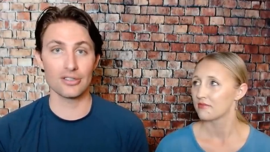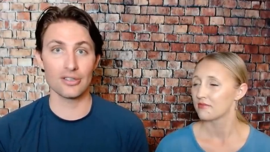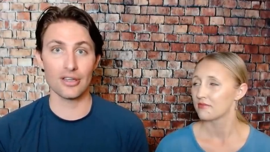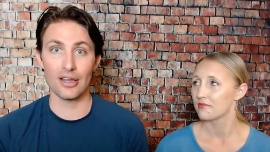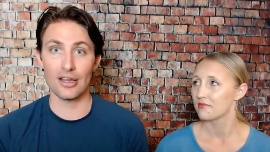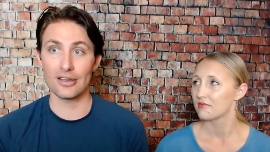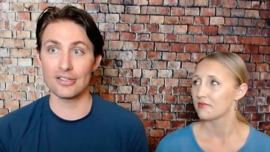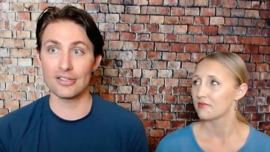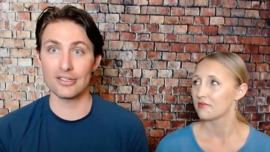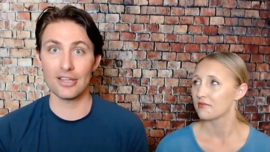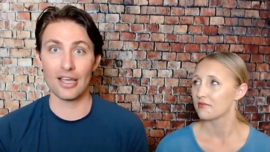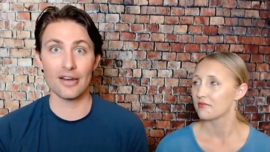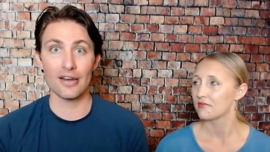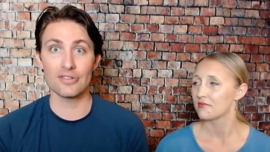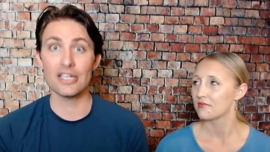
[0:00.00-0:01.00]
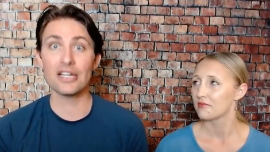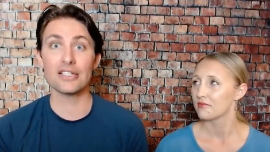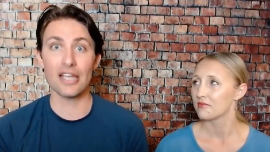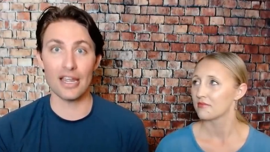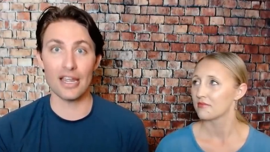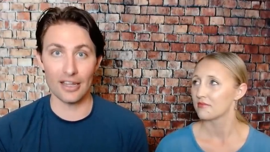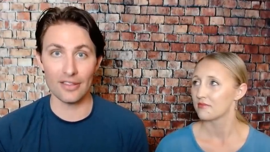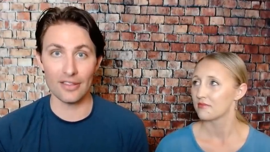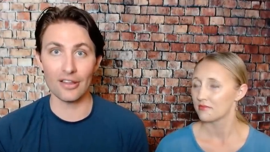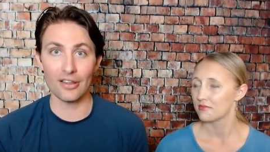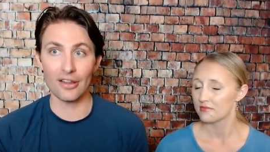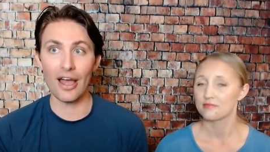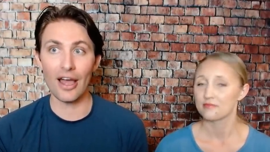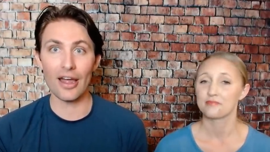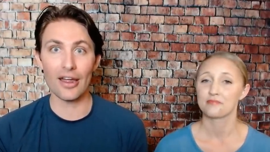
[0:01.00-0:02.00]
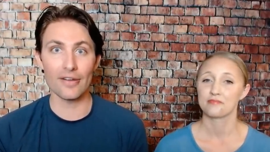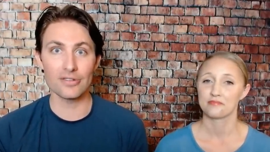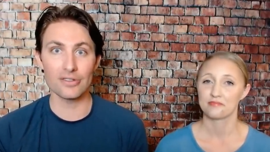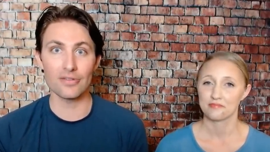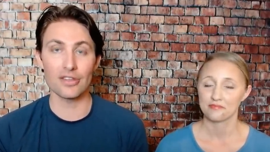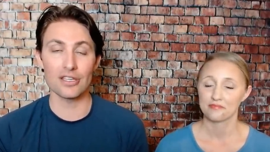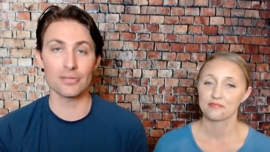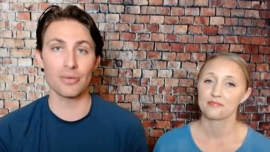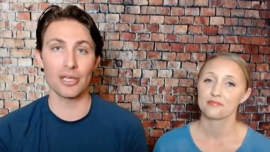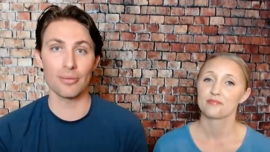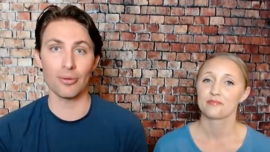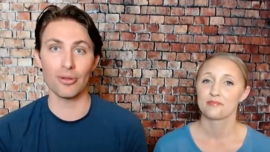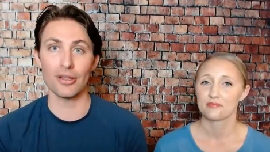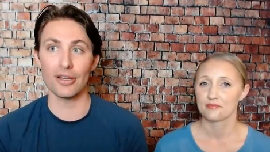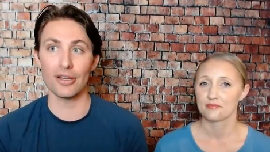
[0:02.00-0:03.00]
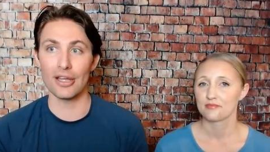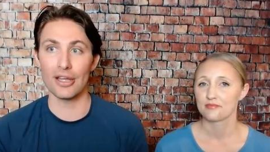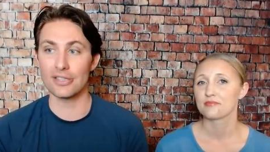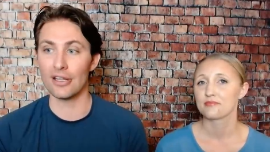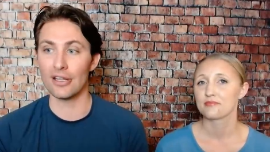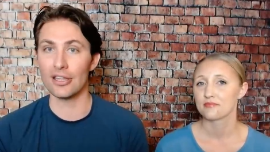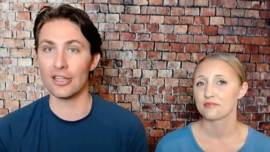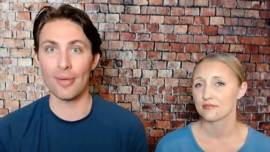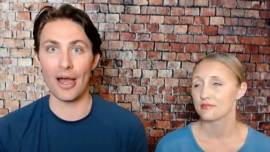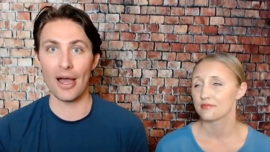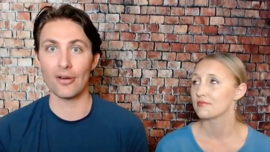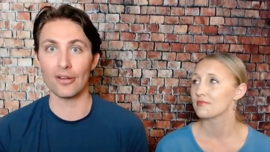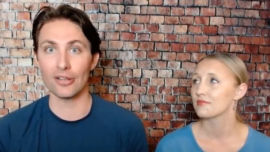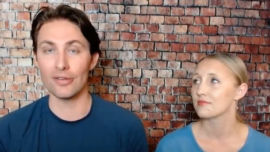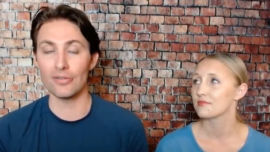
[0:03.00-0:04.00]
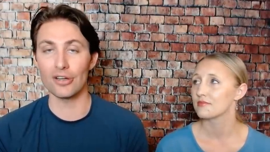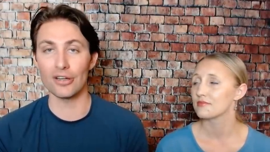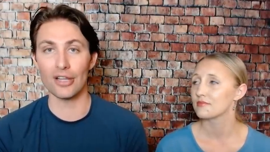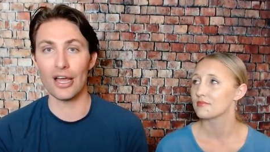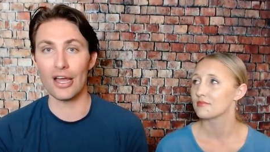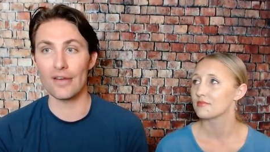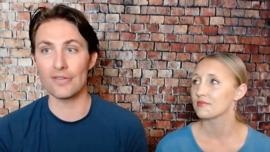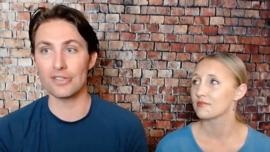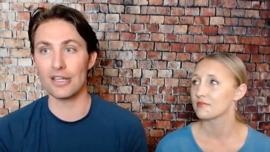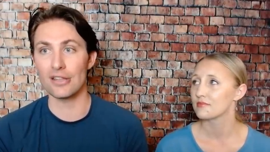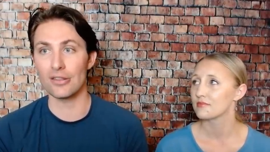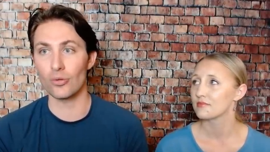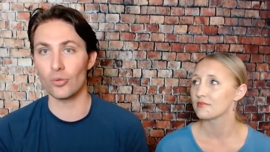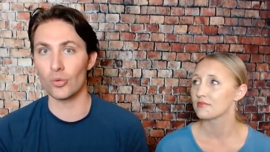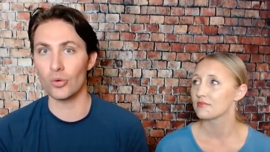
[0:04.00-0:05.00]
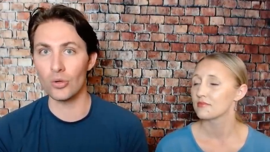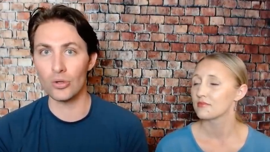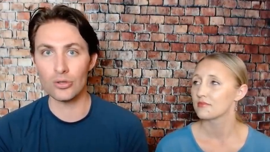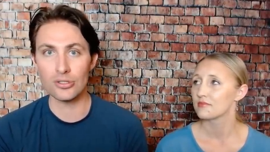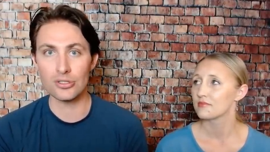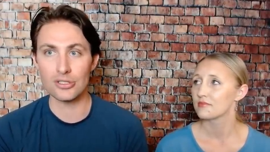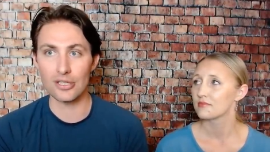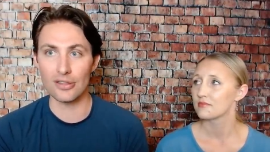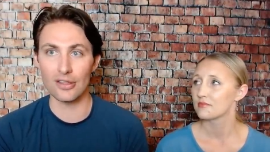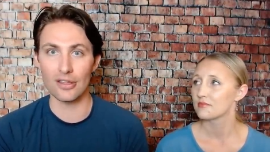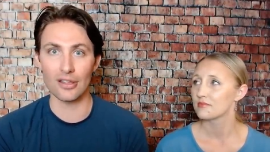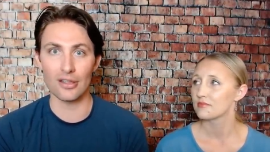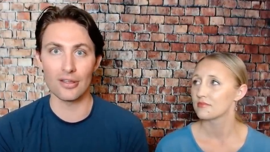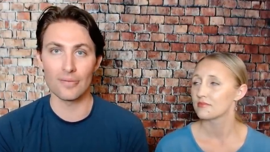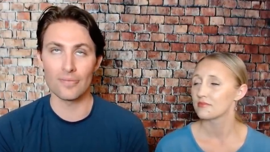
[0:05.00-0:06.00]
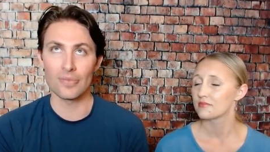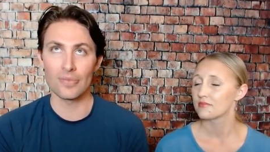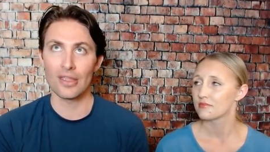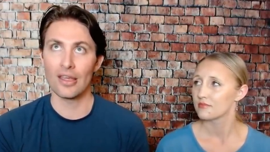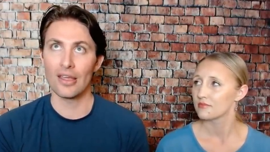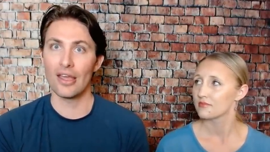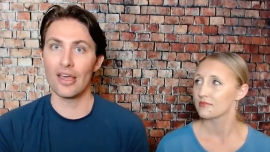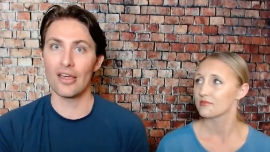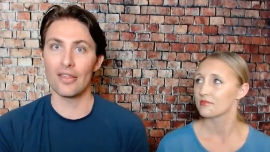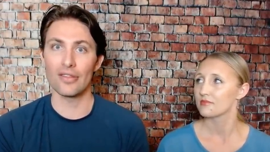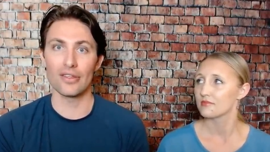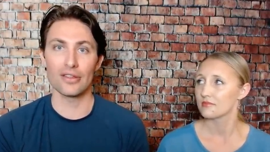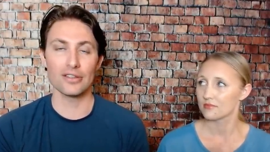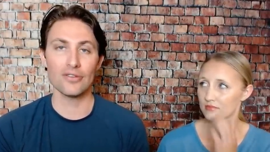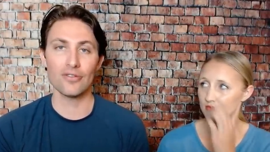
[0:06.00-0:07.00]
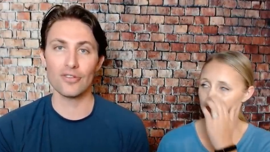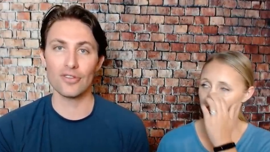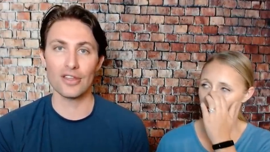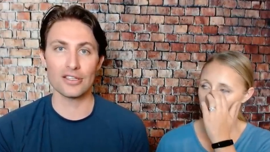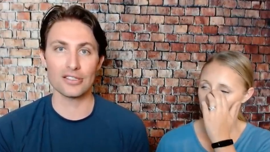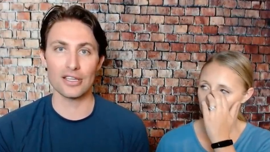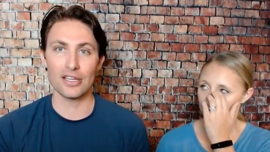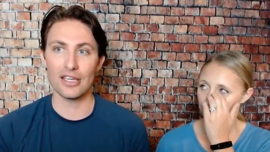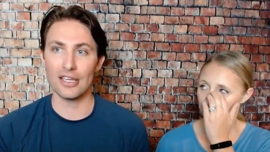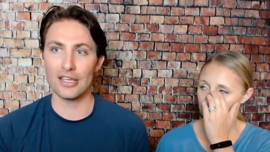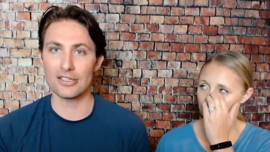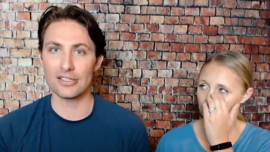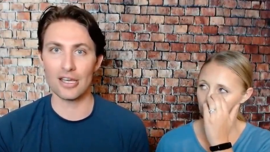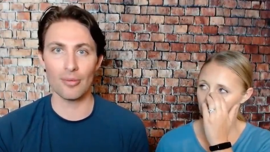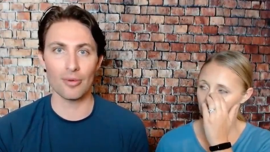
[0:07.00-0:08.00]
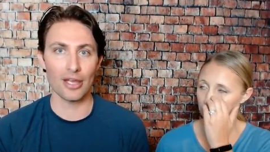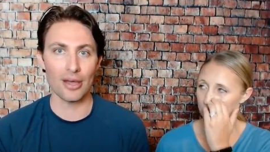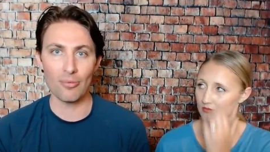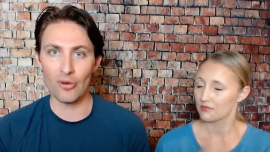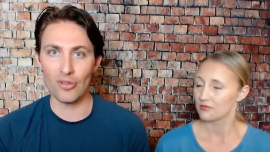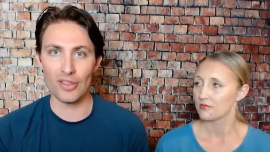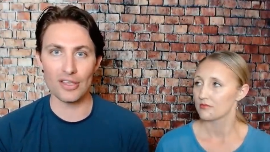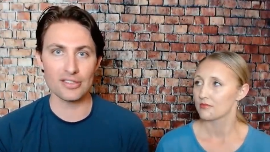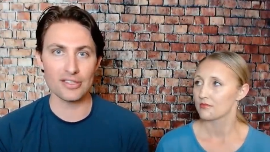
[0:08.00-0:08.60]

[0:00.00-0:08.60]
Speaker 1: uh, kind of dictating the lives of these people and, and telling them how to live their lives, and the rules and the and the different things that he is coming up with these